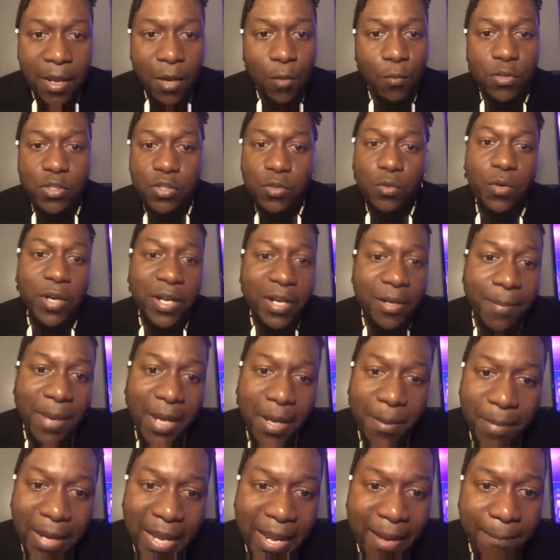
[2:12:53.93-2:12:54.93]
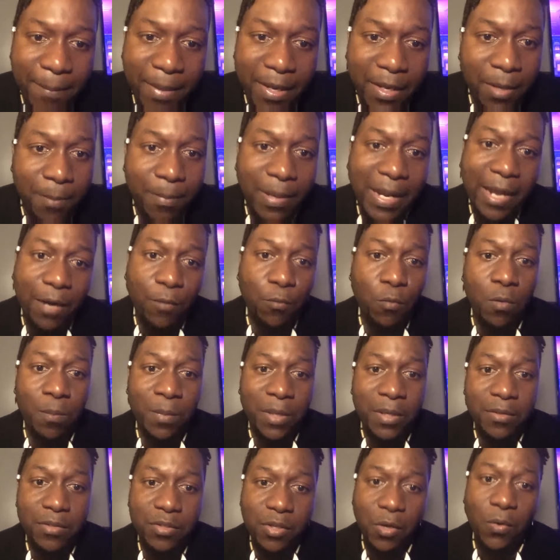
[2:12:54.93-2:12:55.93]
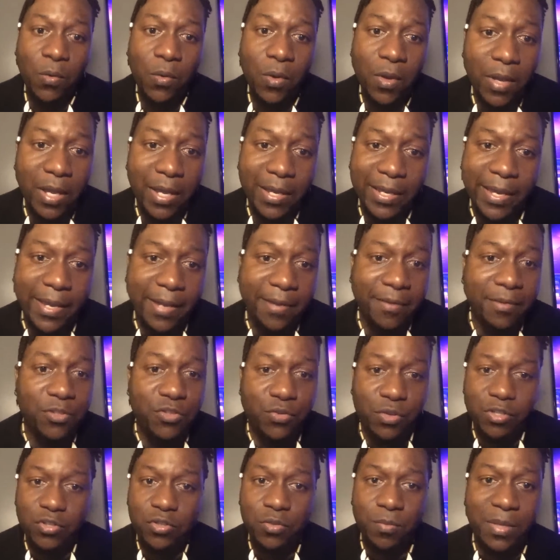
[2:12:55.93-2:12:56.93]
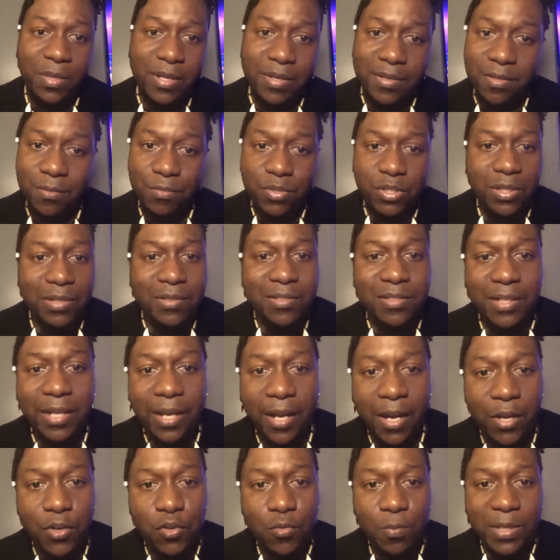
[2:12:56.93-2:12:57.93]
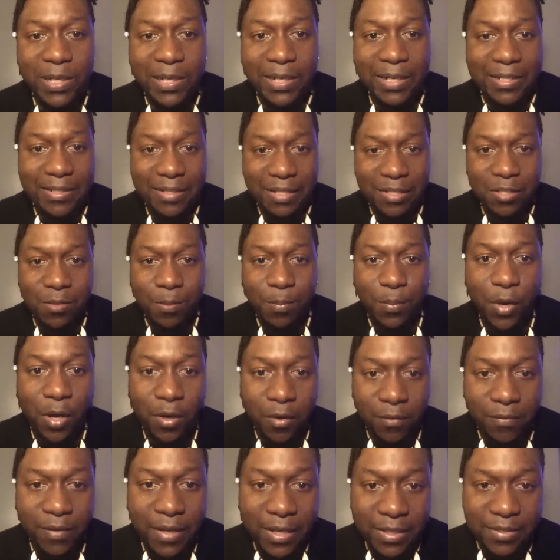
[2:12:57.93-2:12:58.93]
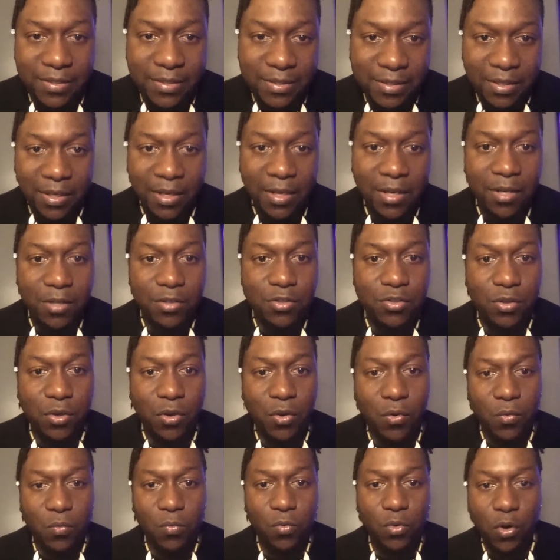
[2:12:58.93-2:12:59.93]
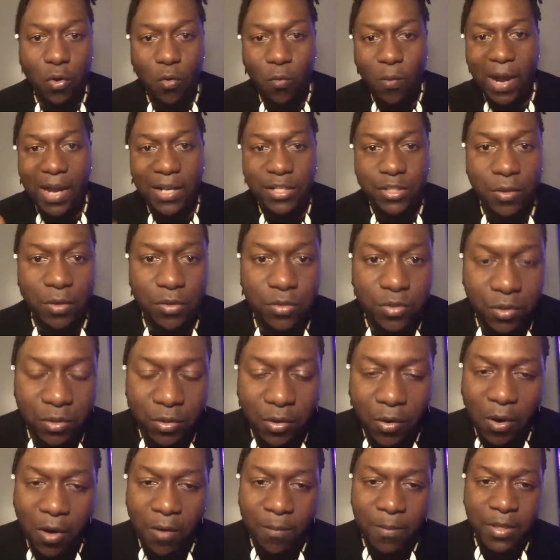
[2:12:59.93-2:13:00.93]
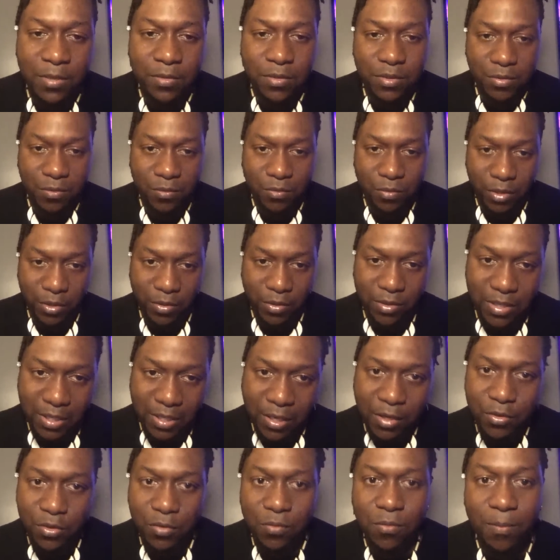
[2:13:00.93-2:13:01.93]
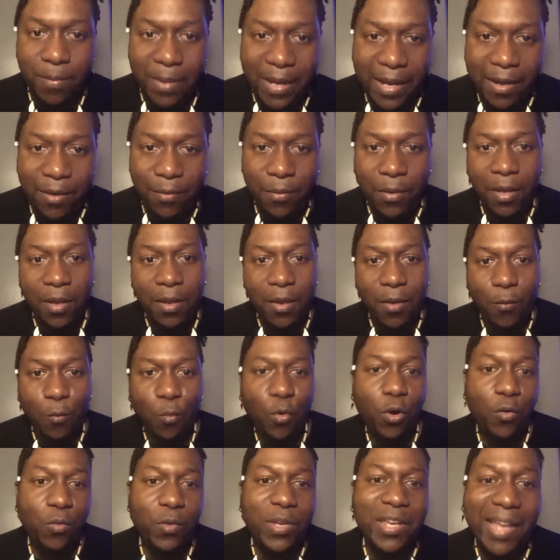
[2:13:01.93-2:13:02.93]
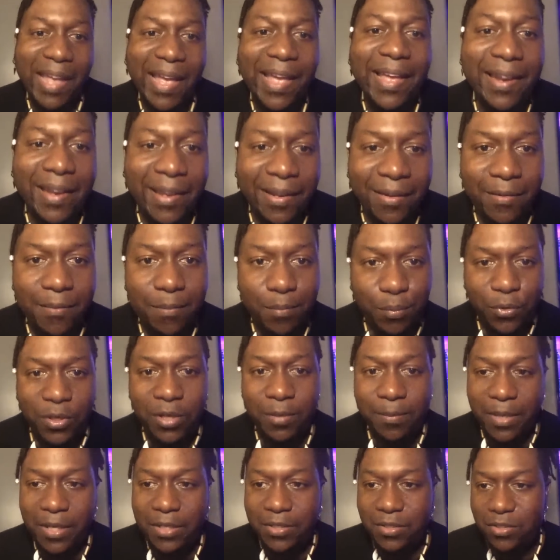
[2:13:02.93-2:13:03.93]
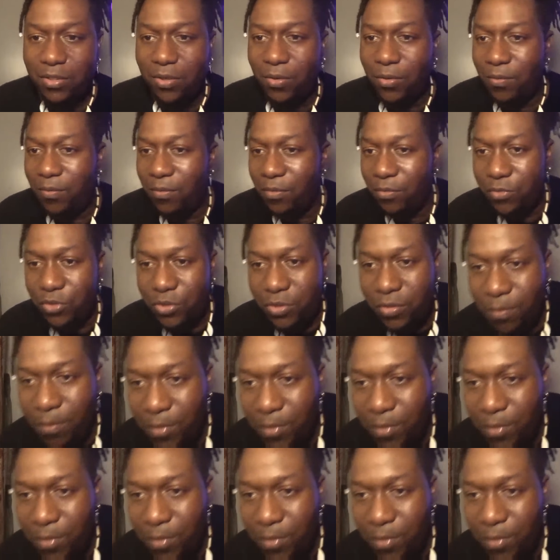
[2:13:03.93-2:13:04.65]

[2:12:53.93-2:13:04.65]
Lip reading: was created by a black man and a black woman. So again, transhumanism shouldn't scare you because it's a part of us. So go watch Altered Carbon too. It'll tell you about where we heading pretty much. So you shouldn't